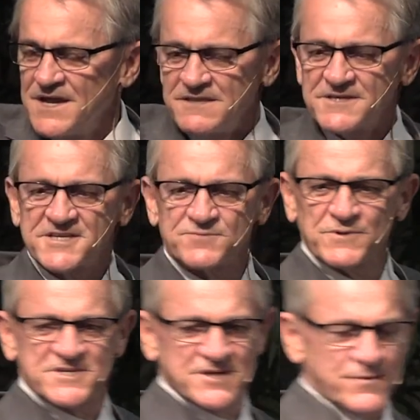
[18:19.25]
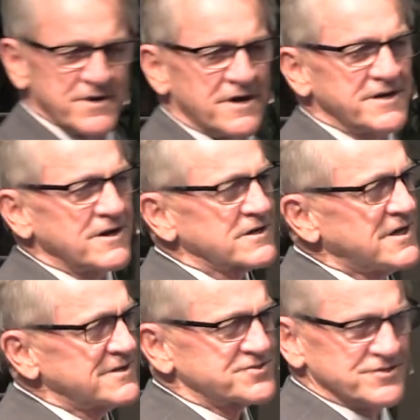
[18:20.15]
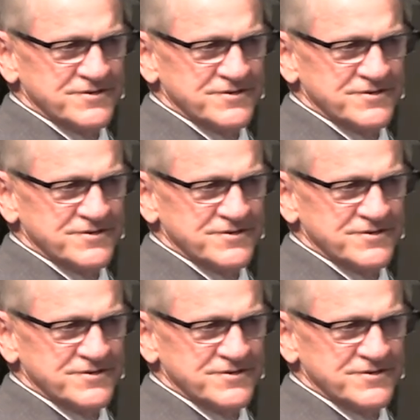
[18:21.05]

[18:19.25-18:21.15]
This is what's going on in our culture.